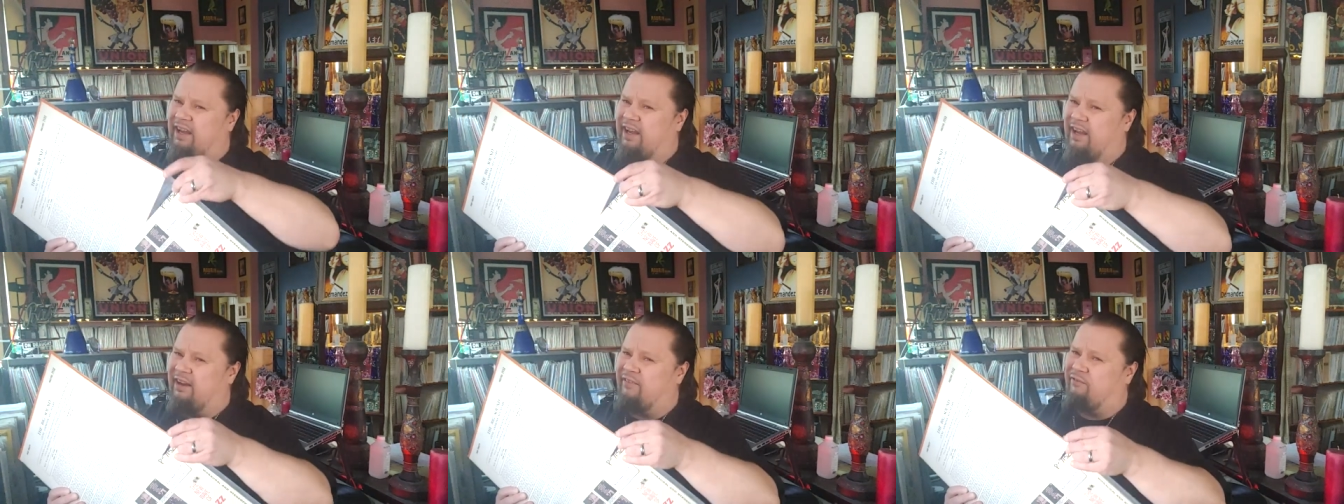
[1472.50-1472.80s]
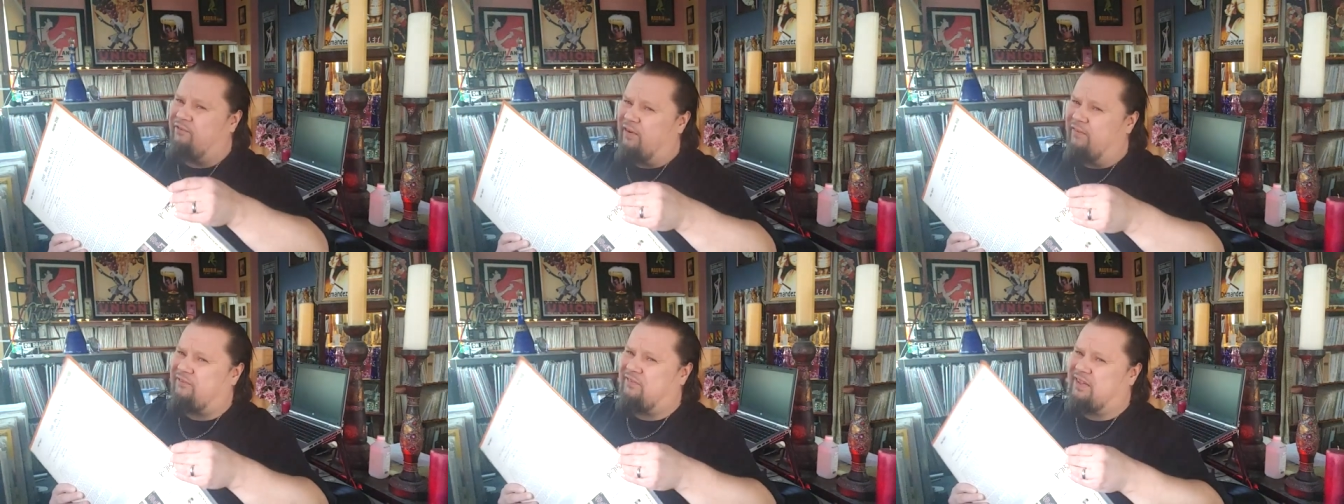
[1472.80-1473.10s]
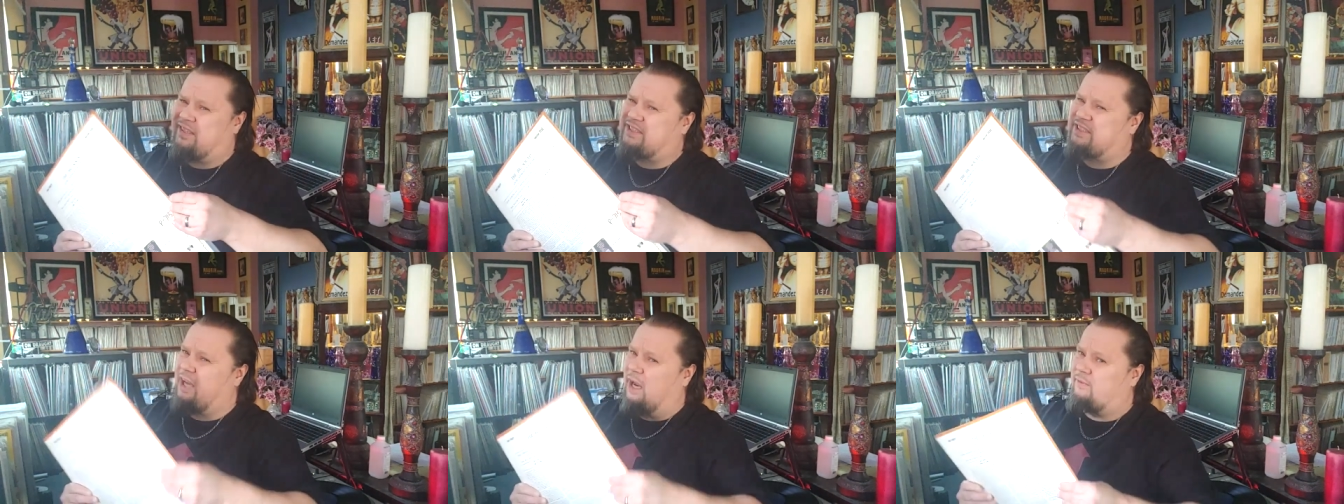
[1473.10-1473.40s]
in
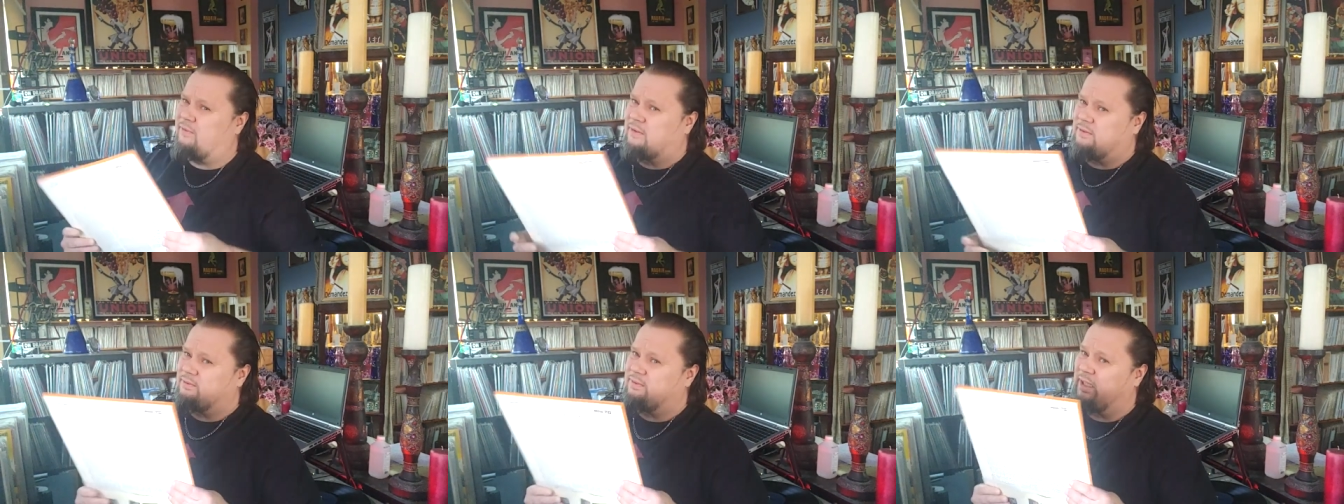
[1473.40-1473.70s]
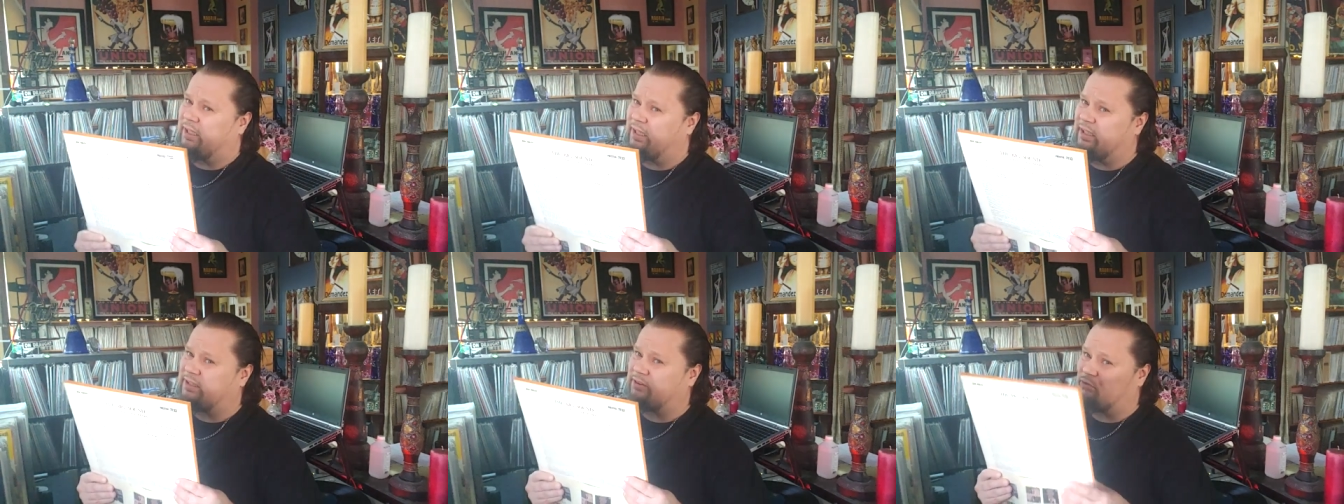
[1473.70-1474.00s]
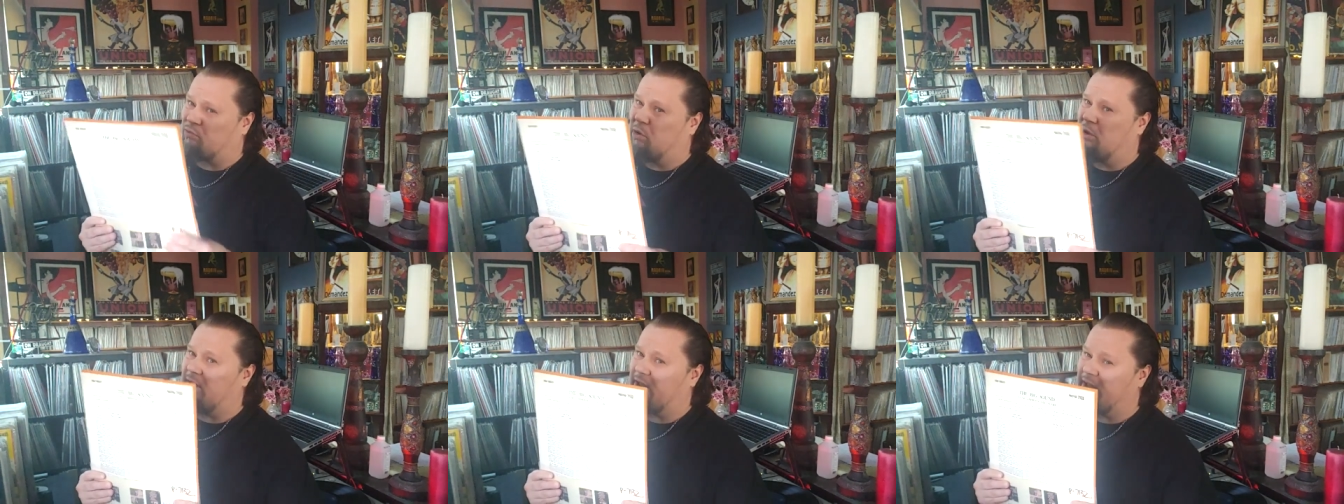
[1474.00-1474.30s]
57. Like it's
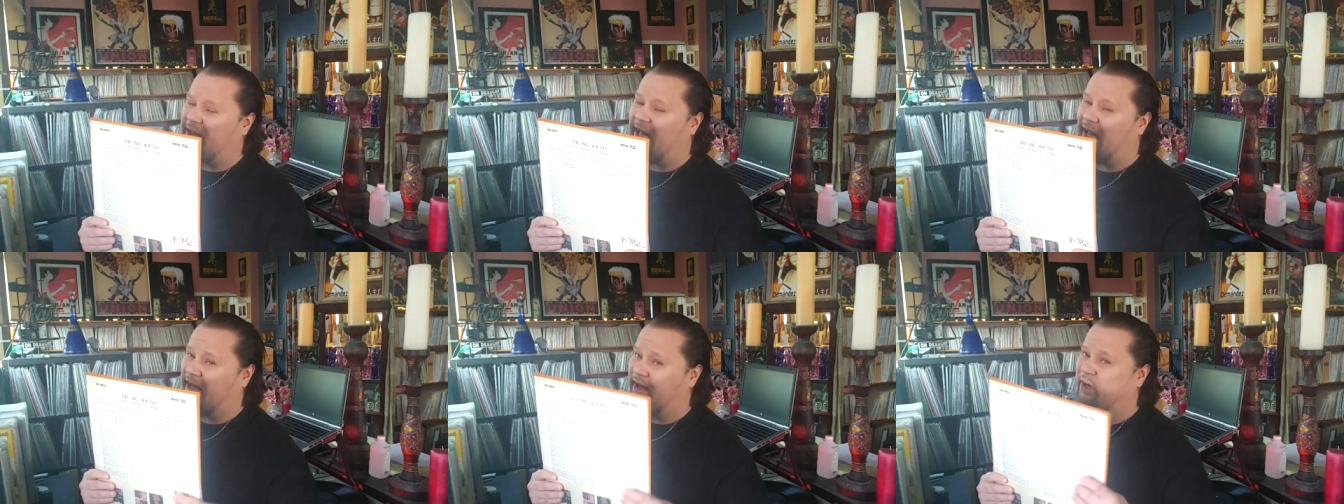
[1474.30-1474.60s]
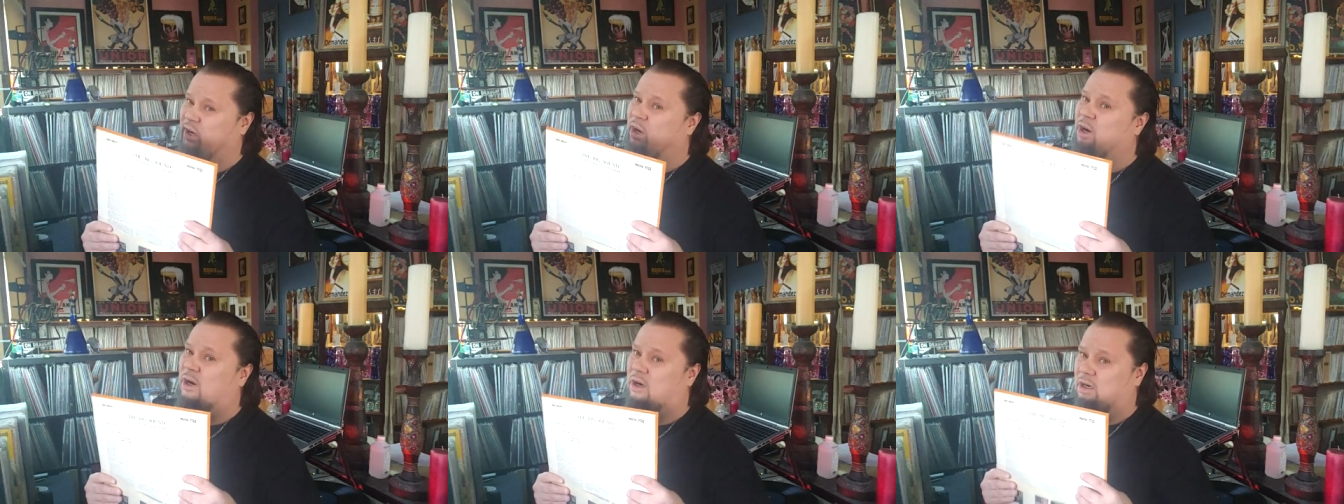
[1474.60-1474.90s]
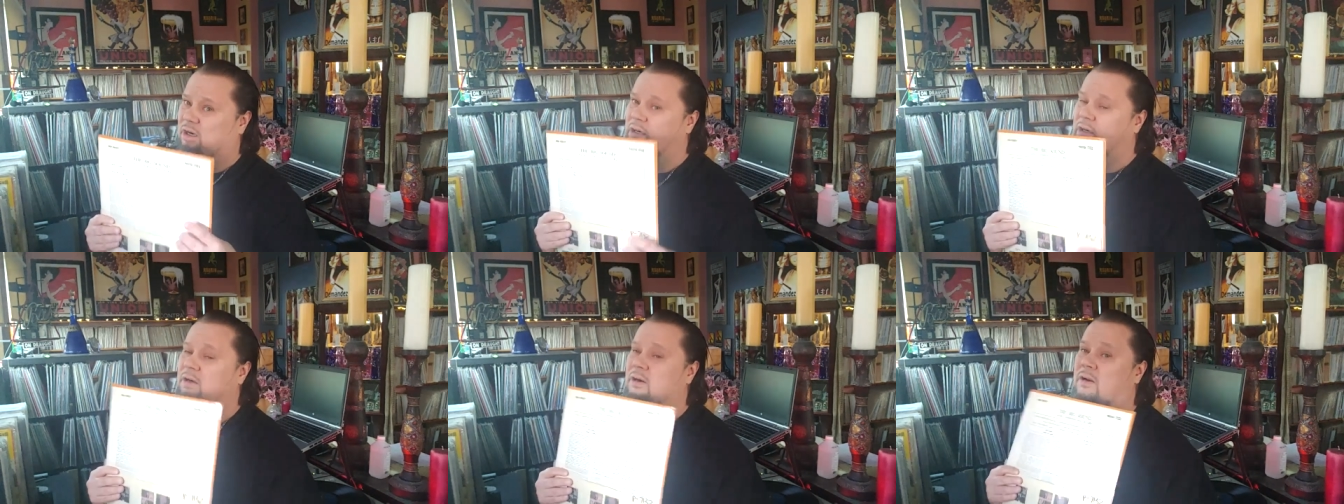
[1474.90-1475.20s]
really that
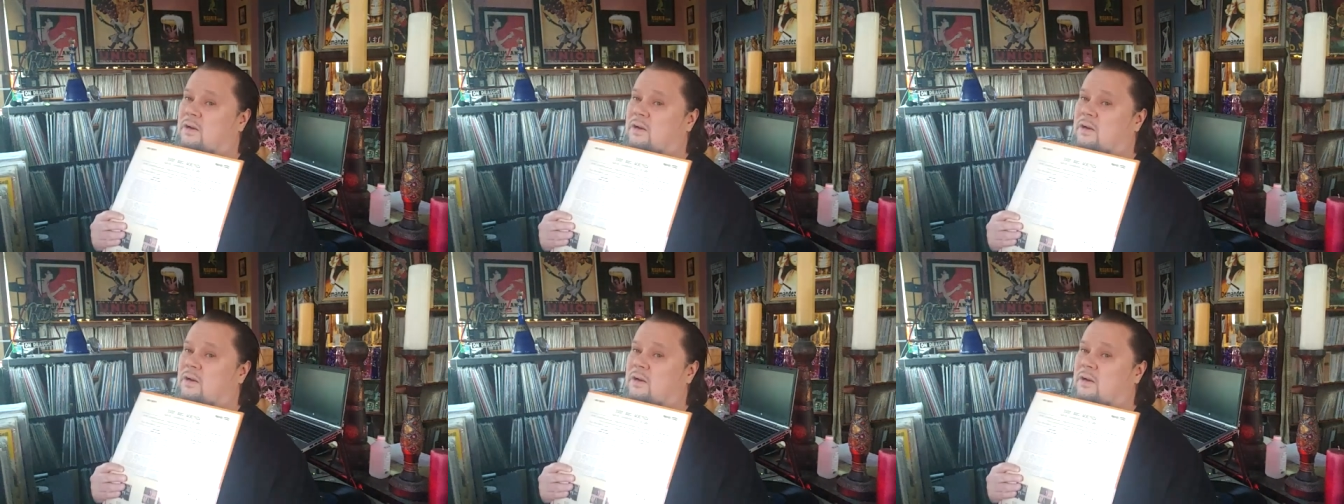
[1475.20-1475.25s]
year